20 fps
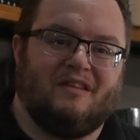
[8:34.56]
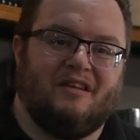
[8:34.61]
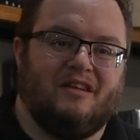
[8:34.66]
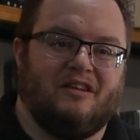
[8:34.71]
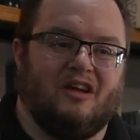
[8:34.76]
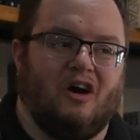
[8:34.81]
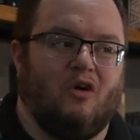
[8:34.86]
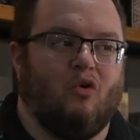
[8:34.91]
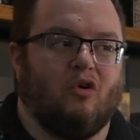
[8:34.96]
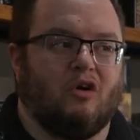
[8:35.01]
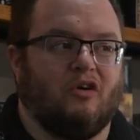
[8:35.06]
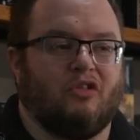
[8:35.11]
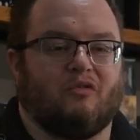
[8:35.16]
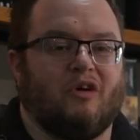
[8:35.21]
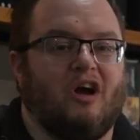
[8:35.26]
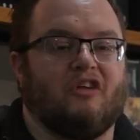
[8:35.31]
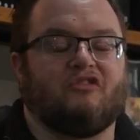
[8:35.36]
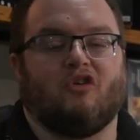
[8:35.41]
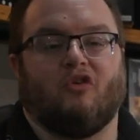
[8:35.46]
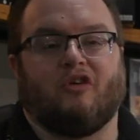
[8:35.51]
Or the
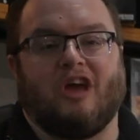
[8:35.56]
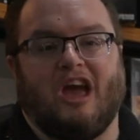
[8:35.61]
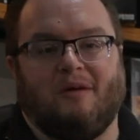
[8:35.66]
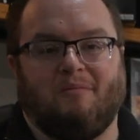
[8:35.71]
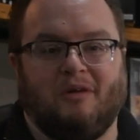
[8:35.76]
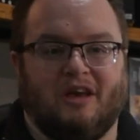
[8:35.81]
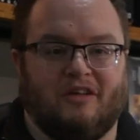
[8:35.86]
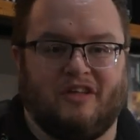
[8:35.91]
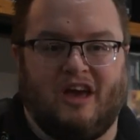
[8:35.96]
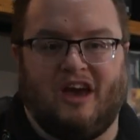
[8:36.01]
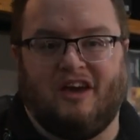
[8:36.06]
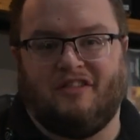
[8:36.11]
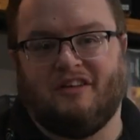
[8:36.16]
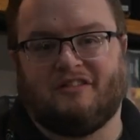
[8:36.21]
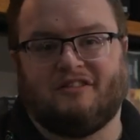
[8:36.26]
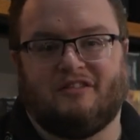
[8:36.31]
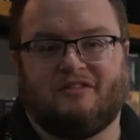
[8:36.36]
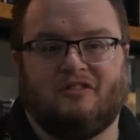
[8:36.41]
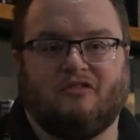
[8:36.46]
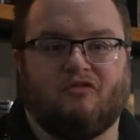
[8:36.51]
retro gaming. Hey,
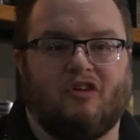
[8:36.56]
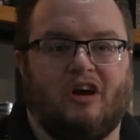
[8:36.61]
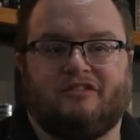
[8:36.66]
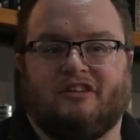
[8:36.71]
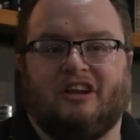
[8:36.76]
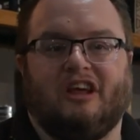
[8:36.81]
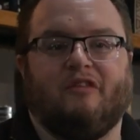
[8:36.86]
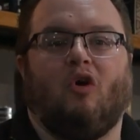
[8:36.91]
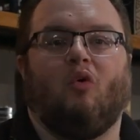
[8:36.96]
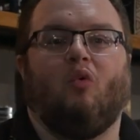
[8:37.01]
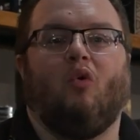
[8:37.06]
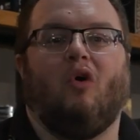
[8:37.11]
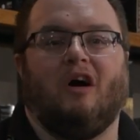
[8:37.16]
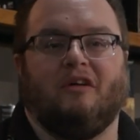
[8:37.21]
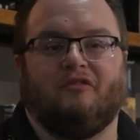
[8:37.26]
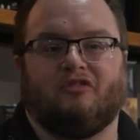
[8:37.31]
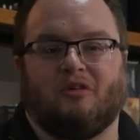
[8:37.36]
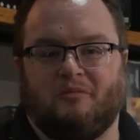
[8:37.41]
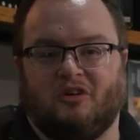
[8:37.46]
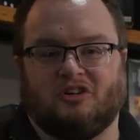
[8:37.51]
this is Resident Evil
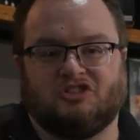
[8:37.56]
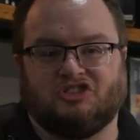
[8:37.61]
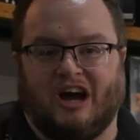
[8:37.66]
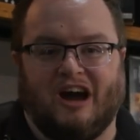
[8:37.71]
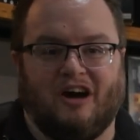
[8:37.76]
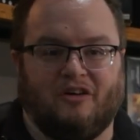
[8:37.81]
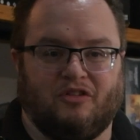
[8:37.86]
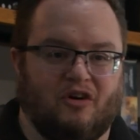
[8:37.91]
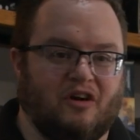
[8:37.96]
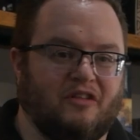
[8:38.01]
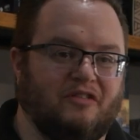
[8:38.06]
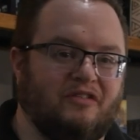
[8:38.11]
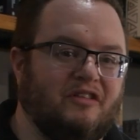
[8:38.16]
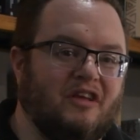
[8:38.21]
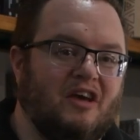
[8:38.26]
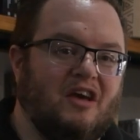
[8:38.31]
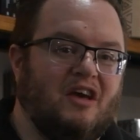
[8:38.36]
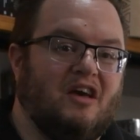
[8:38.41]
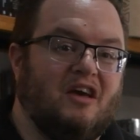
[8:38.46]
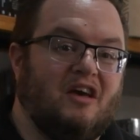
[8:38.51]
1 from your childhood.
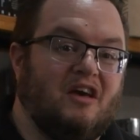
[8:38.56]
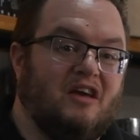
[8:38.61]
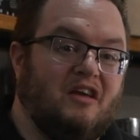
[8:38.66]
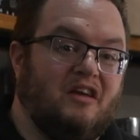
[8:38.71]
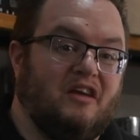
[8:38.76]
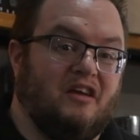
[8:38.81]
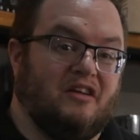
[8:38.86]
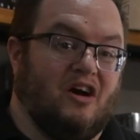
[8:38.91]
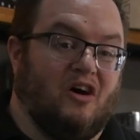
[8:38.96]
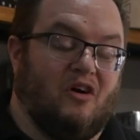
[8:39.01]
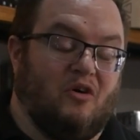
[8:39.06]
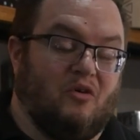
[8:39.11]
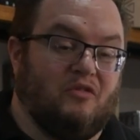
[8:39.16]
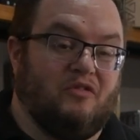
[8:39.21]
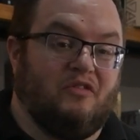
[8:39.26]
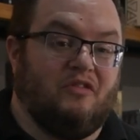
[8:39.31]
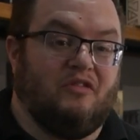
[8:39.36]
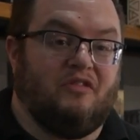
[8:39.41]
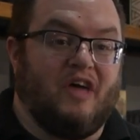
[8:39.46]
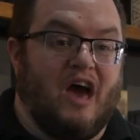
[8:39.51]

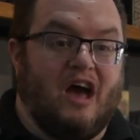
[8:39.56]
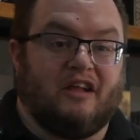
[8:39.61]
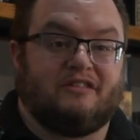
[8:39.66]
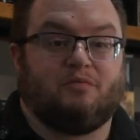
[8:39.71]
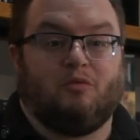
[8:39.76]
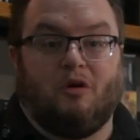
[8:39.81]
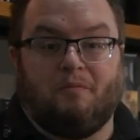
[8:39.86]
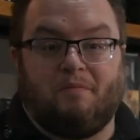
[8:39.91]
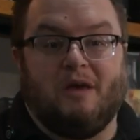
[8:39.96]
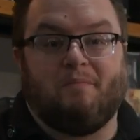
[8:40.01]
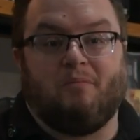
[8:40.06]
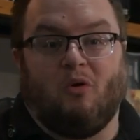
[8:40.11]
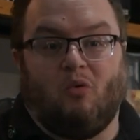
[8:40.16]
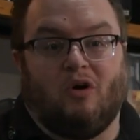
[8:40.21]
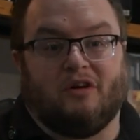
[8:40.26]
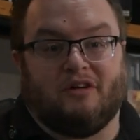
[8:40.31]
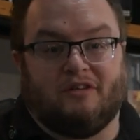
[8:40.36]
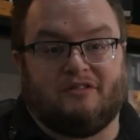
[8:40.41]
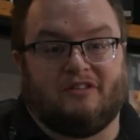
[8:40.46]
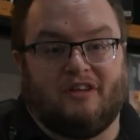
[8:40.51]
That's what people
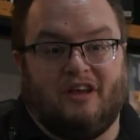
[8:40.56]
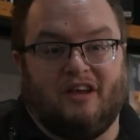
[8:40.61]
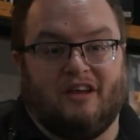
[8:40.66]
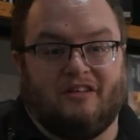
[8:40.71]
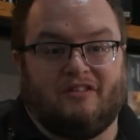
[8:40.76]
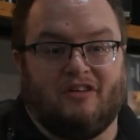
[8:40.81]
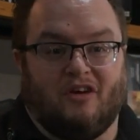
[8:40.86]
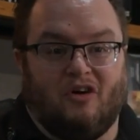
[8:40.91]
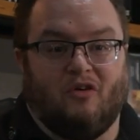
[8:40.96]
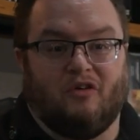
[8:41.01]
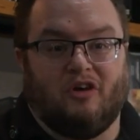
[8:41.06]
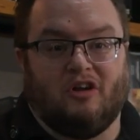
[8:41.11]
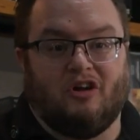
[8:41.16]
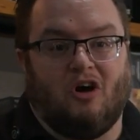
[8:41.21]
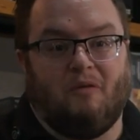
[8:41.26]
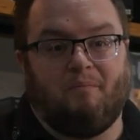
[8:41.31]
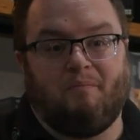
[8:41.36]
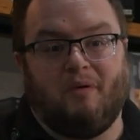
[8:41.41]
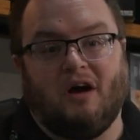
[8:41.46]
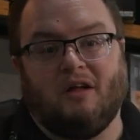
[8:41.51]
want to see too,
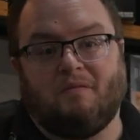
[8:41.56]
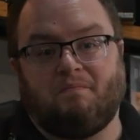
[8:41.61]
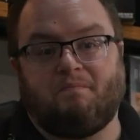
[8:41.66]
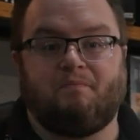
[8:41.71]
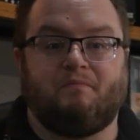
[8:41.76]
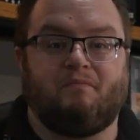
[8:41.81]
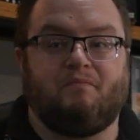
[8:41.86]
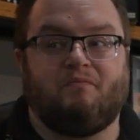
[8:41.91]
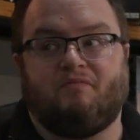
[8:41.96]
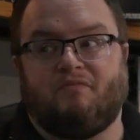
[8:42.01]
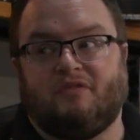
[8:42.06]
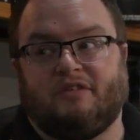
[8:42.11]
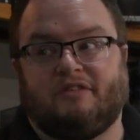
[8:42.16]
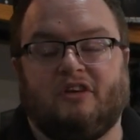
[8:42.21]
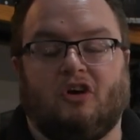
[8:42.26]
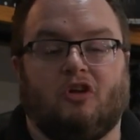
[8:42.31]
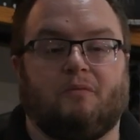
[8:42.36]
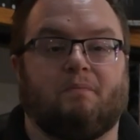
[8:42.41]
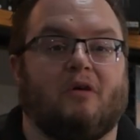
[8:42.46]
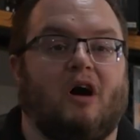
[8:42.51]
but
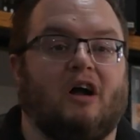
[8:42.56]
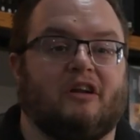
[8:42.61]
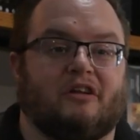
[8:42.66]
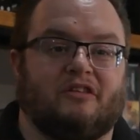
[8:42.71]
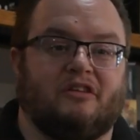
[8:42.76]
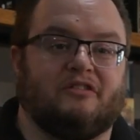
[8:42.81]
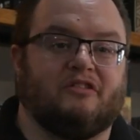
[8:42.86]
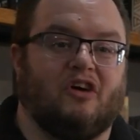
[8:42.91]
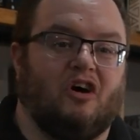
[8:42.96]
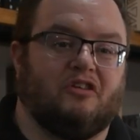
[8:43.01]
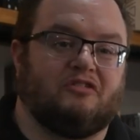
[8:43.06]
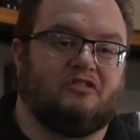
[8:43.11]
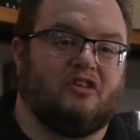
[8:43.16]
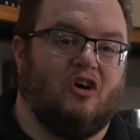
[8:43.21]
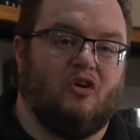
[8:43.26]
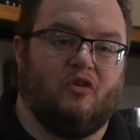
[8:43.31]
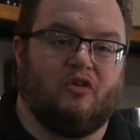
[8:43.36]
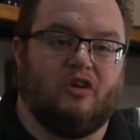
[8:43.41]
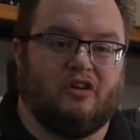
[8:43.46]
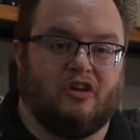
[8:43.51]
sealed product is
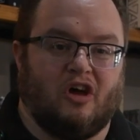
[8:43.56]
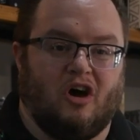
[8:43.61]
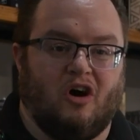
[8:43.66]
also,